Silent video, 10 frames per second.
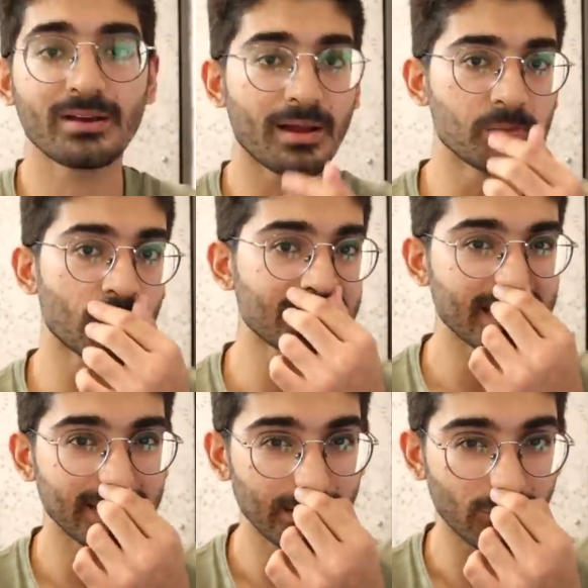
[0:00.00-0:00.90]
I'm not
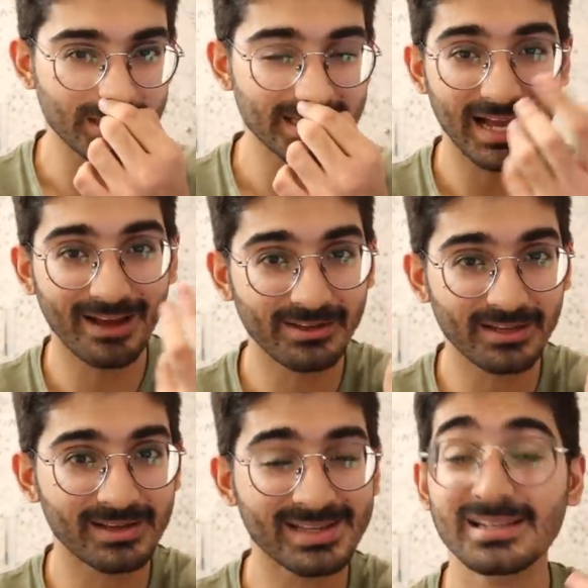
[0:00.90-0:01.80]
saying that what she's
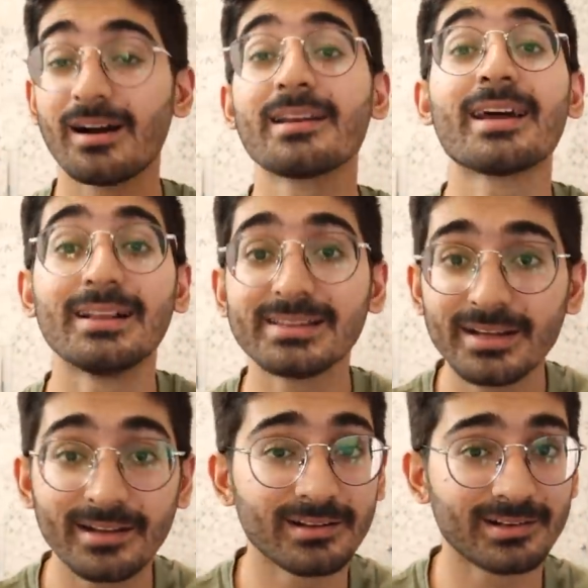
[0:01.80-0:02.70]
having is
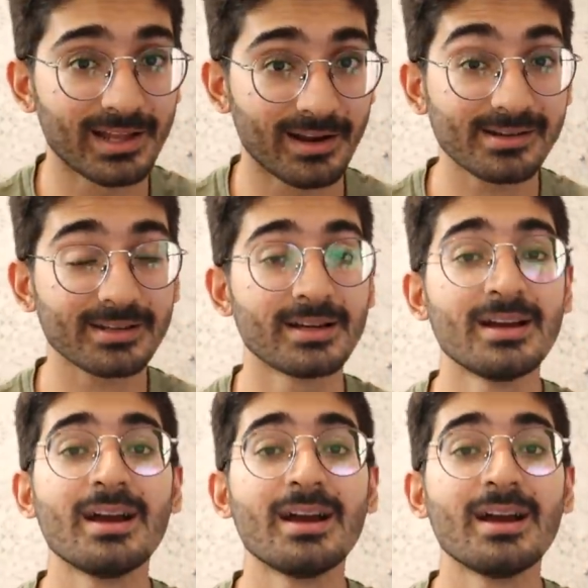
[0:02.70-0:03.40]
unhealthy in her diet.